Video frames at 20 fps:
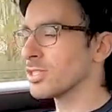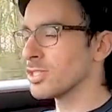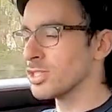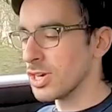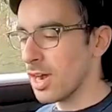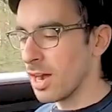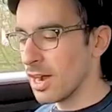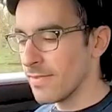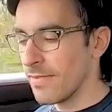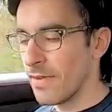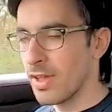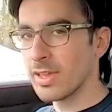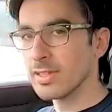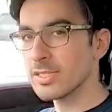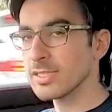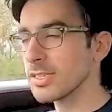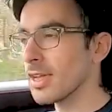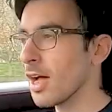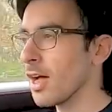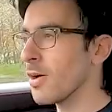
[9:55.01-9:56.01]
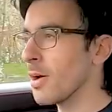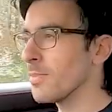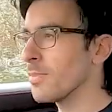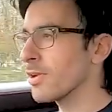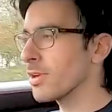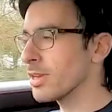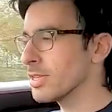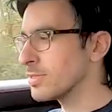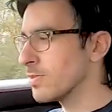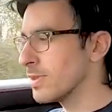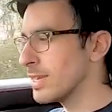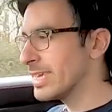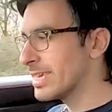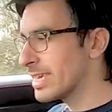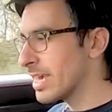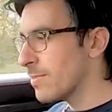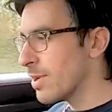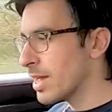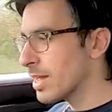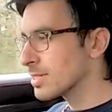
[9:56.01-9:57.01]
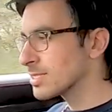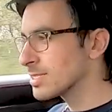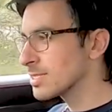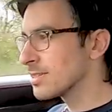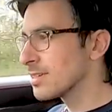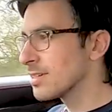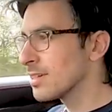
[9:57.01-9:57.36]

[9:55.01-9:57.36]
driving, so I'm not going to do any gimmicks.